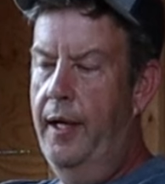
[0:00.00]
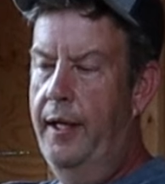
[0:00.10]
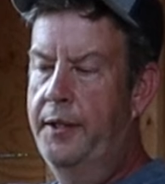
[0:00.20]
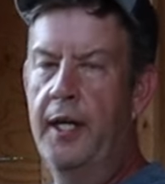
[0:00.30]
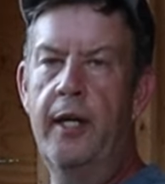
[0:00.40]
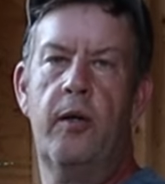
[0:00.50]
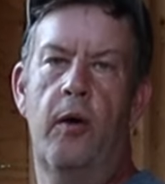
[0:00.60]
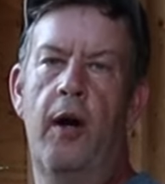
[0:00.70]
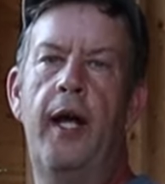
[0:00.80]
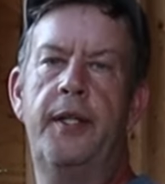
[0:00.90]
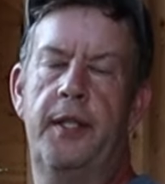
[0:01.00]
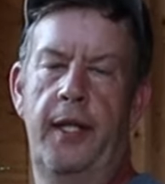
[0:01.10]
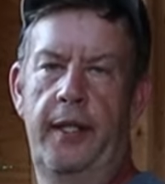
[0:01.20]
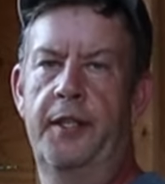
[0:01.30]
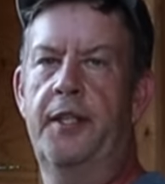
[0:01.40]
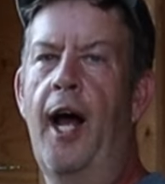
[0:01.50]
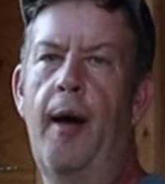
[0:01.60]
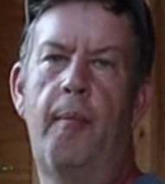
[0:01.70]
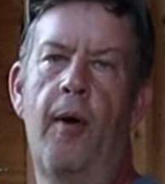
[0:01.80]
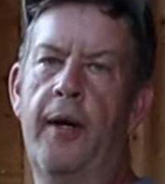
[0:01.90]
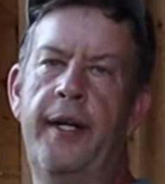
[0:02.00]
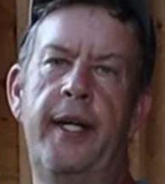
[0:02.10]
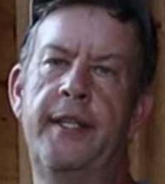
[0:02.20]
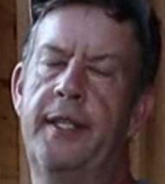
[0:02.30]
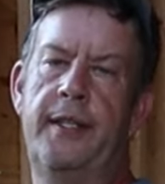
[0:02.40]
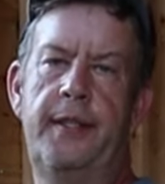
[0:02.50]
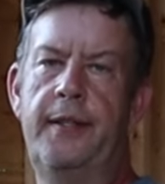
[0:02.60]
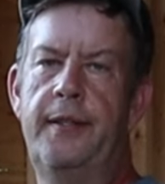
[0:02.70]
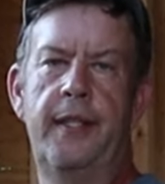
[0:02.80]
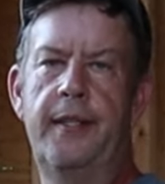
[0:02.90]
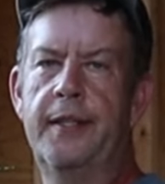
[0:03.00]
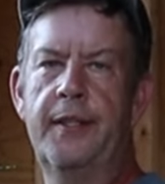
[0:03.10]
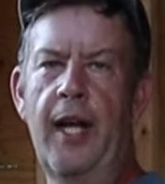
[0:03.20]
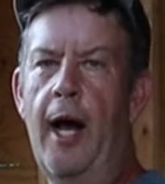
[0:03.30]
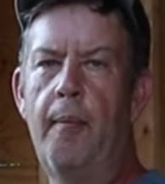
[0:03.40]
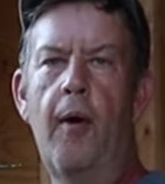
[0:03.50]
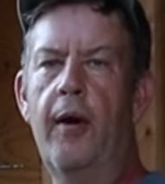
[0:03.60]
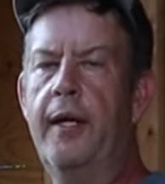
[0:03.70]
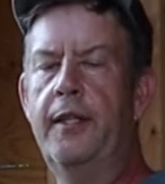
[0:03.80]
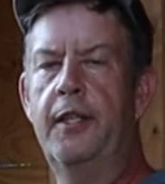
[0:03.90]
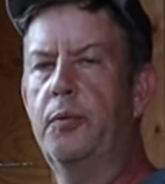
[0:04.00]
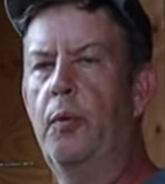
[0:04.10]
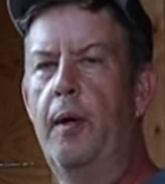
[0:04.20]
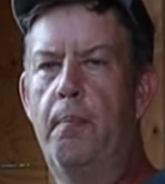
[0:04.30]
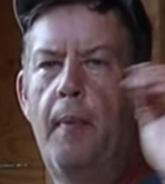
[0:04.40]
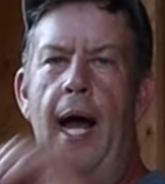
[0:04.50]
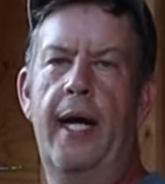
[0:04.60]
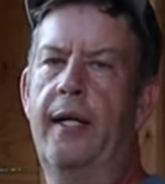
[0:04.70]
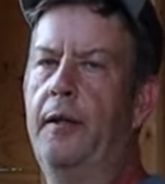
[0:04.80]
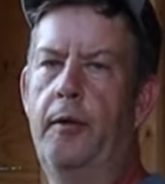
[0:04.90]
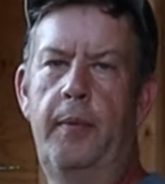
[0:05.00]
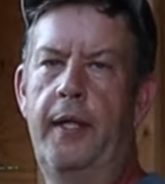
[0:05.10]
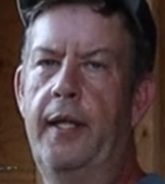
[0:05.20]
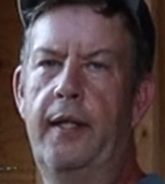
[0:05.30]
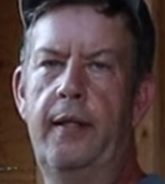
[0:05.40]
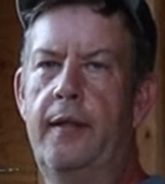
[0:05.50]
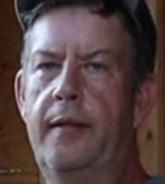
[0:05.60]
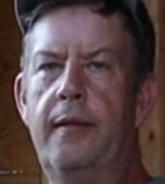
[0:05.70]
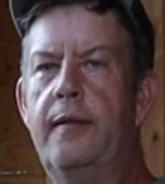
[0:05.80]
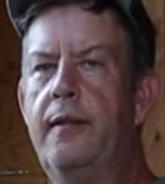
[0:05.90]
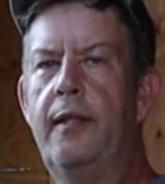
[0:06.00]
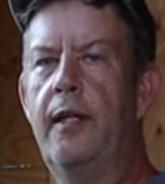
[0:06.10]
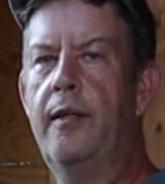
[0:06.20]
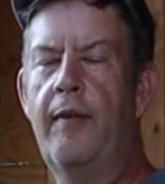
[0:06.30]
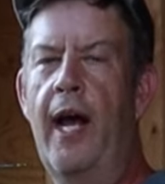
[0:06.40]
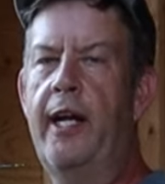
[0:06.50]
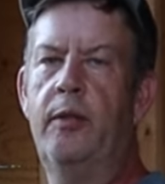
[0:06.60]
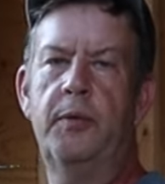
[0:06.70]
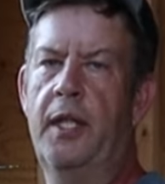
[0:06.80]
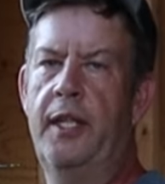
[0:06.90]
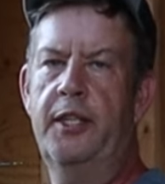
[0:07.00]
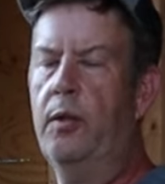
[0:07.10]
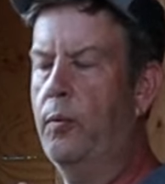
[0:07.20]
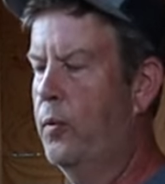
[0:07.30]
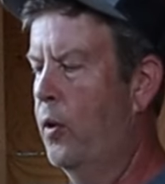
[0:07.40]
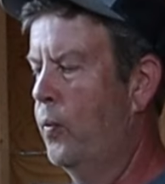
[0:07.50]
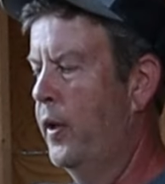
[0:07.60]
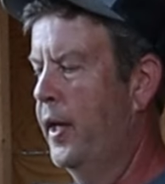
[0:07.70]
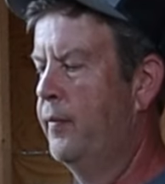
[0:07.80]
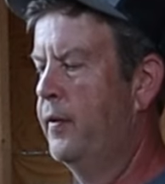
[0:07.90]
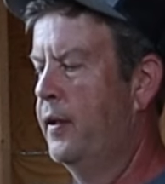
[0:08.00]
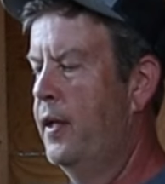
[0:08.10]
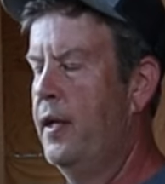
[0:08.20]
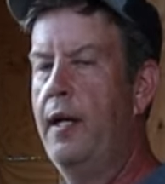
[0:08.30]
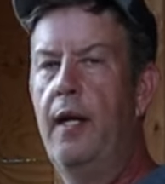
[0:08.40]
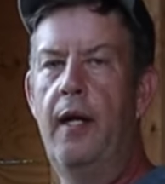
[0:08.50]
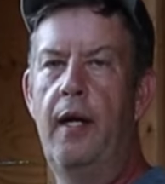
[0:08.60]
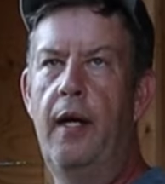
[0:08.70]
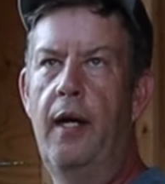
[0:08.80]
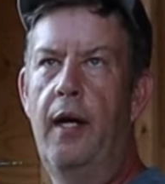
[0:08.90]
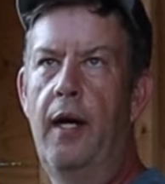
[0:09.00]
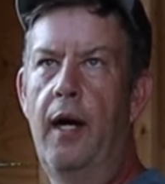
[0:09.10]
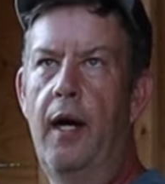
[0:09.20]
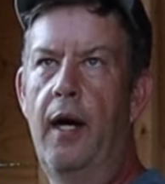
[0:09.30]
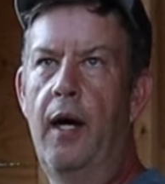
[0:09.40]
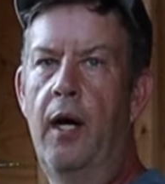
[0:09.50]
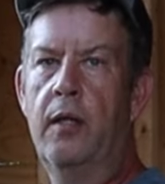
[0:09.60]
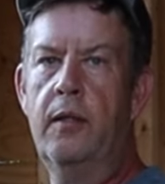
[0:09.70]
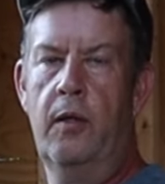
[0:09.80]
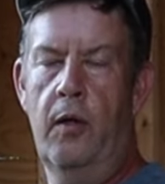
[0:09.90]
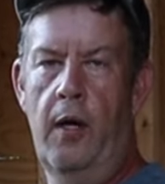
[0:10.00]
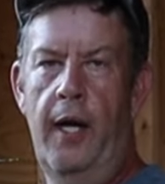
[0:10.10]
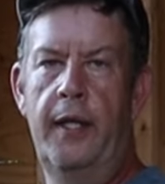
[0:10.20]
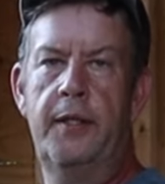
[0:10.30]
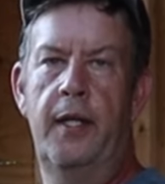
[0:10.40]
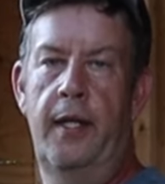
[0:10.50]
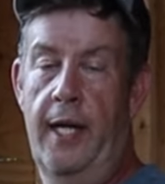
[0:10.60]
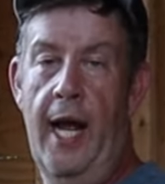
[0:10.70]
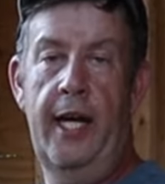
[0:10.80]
he said a correction in the stock market is isn't that the stock market just went back a little bit and you know the value was less or, or whatever. A correction, an